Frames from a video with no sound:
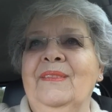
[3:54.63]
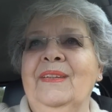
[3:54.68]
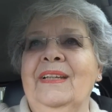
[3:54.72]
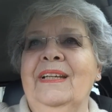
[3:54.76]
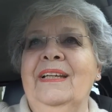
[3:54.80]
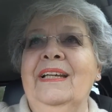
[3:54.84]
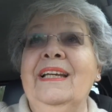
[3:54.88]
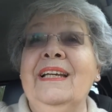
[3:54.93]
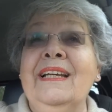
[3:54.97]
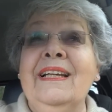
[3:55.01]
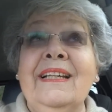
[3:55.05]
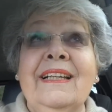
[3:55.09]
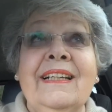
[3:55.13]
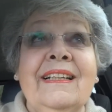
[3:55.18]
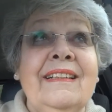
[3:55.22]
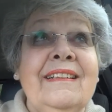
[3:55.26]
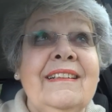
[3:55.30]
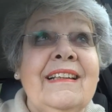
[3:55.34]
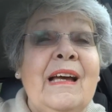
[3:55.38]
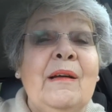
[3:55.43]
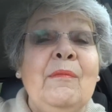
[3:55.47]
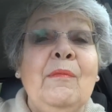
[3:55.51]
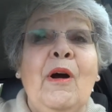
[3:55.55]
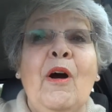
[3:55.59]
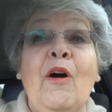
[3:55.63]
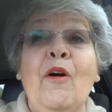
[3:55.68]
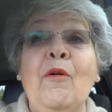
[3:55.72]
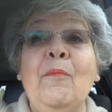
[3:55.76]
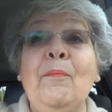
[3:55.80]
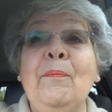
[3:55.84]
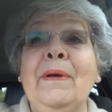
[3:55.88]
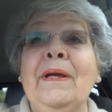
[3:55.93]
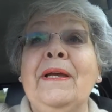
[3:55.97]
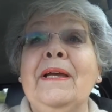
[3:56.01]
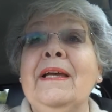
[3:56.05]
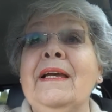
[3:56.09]
and I'm
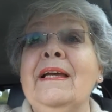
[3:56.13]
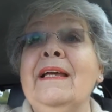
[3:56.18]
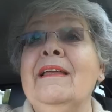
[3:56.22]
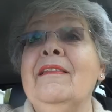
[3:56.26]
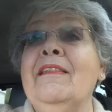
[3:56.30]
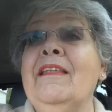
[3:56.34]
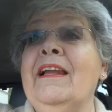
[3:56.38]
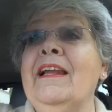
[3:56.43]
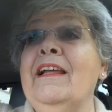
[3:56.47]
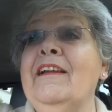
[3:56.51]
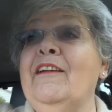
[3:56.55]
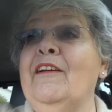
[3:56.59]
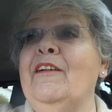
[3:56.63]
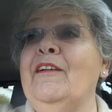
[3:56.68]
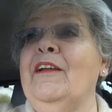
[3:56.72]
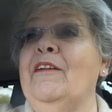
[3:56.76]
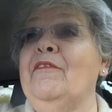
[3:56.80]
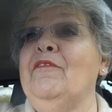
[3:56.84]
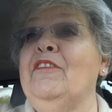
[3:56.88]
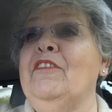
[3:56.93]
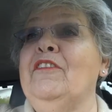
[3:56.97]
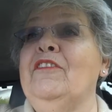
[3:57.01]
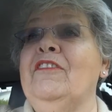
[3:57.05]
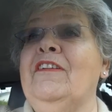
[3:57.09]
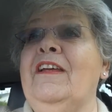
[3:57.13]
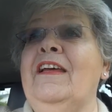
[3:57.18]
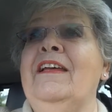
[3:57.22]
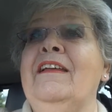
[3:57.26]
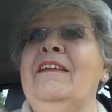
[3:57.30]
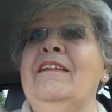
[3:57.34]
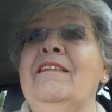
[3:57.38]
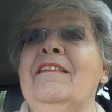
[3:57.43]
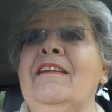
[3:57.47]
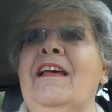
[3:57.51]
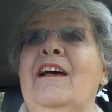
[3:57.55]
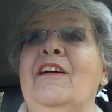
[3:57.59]
hoping that I don't have to
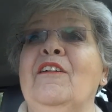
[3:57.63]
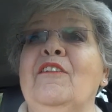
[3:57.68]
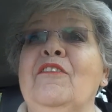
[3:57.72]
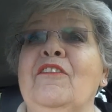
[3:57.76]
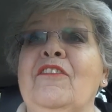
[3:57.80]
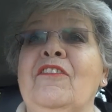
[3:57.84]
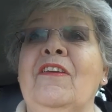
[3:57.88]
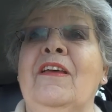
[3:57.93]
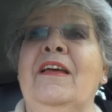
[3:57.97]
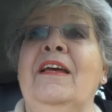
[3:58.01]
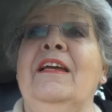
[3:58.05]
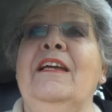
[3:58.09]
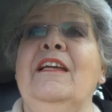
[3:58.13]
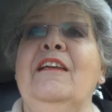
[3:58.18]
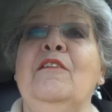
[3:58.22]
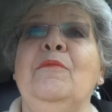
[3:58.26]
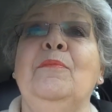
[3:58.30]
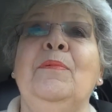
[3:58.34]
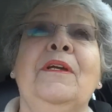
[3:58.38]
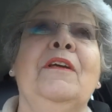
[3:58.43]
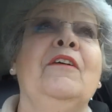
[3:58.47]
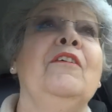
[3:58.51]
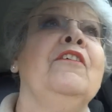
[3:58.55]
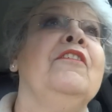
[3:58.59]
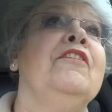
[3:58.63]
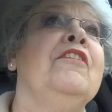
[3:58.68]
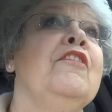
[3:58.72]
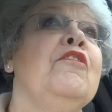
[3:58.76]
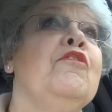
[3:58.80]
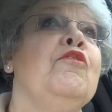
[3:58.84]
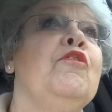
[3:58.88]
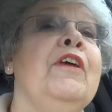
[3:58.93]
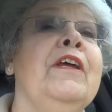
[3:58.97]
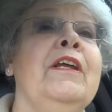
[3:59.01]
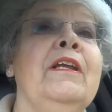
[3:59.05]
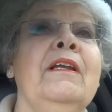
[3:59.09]
stand outside because
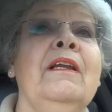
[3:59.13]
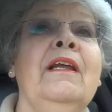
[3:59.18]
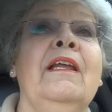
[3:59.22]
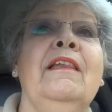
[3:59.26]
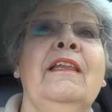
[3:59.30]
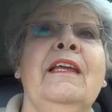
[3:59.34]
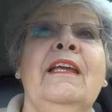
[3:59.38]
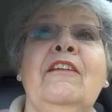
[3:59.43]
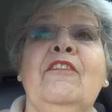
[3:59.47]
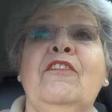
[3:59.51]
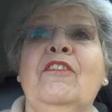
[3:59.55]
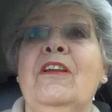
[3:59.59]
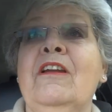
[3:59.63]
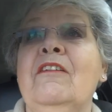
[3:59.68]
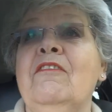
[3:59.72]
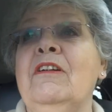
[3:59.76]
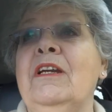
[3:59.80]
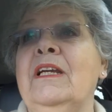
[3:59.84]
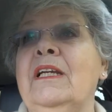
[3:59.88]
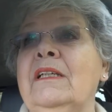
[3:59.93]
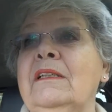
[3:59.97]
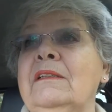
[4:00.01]
it's rain. I think it's going to rain,